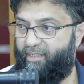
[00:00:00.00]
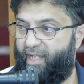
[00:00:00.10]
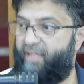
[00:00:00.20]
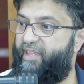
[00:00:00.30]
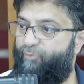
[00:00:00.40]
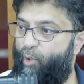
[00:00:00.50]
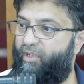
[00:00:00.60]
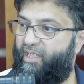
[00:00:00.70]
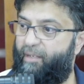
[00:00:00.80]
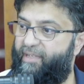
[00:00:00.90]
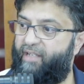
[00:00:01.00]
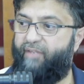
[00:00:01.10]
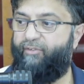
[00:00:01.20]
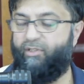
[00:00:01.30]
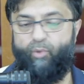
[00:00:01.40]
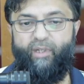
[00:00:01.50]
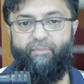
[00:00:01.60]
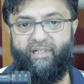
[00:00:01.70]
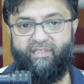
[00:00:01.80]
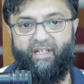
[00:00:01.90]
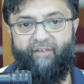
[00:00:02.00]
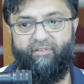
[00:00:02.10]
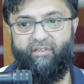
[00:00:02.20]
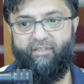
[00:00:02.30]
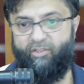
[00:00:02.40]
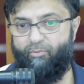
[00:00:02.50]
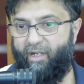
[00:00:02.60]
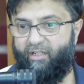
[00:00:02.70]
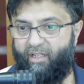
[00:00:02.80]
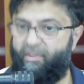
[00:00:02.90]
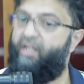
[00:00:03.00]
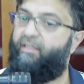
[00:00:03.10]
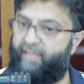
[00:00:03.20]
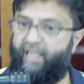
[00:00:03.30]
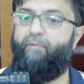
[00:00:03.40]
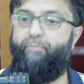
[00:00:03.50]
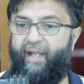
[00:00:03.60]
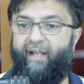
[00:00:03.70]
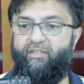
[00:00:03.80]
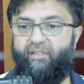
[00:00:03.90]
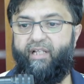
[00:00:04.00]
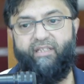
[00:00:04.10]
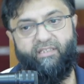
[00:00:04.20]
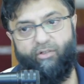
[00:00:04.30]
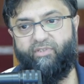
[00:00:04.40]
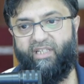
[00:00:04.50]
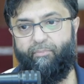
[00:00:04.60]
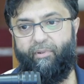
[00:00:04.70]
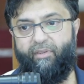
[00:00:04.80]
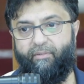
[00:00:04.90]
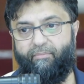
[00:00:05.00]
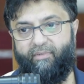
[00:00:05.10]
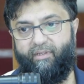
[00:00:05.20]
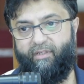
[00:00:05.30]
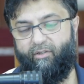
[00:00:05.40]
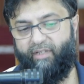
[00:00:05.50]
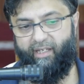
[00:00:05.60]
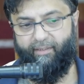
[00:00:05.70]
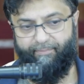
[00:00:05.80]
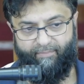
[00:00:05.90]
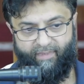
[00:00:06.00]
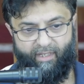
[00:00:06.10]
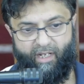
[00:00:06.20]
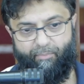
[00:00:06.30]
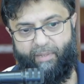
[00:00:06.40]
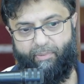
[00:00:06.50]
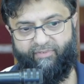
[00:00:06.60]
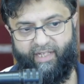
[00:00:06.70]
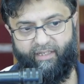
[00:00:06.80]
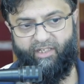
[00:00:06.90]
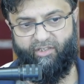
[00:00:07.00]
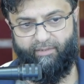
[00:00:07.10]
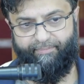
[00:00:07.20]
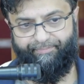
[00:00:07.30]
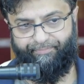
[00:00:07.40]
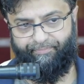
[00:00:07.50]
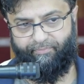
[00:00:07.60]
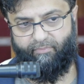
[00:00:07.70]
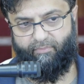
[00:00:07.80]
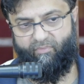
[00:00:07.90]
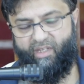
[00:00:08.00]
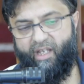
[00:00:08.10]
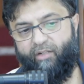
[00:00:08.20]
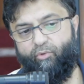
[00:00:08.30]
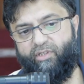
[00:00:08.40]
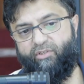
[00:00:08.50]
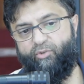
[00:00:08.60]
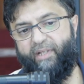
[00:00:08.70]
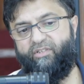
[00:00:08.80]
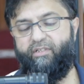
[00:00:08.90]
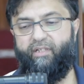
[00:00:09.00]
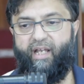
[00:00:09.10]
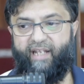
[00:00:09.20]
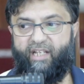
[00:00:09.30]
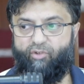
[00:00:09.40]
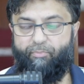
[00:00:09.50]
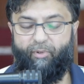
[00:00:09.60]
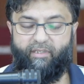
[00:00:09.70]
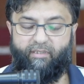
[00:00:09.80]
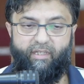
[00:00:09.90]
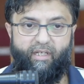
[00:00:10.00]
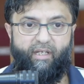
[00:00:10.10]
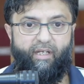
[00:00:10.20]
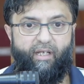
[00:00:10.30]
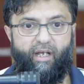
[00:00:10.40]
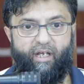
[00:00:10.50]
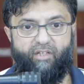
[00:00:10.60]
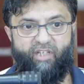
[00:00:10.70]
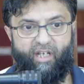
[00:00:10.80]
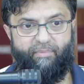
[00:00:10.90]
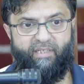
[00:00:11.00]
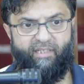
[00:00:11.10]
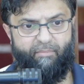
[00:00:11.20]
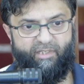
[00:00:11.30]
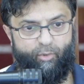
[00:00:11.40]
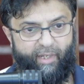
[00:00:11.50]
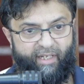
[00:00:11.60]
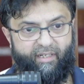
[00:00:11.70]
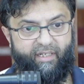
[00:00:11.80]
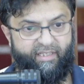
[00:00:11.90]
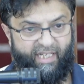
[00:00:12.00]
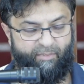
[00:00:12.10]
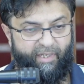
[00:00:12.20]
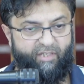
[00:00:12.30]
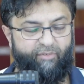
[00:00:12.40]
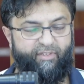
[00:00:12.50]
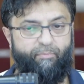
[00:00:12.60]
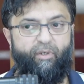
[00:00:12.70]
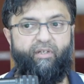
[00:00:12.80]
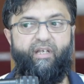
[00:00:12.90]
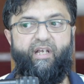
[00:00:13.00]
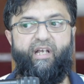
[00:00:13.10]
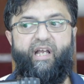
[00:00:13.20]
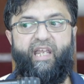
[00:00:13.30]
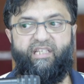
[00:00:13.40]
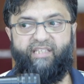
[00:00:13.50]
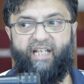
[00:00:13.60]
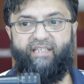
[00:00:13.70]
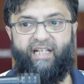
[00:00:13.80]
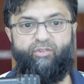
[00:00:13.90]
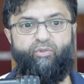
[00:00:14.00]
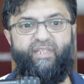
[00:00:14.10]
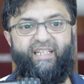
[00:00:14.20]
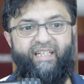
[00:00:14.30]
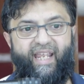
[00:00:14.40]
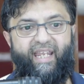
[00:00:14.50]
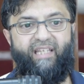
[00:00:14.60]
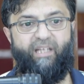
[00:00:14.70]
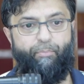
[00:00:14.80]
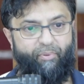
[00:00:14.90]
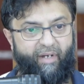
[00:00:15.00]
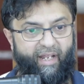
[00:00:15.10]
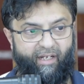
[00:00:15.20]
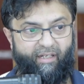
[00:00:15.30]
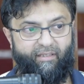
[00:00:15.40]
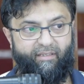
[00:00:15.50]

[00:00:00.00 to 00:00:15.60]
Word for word: and they've woken up now, they've got 20 minutes left till Maghrib, they can pray Asr and there's no sin upon them. Okay? And people of that nature. And also to mention an extra point, uh, Sheikh Abdul Salam Ashwayr in his explanation of the book, he said that to delay the prayer,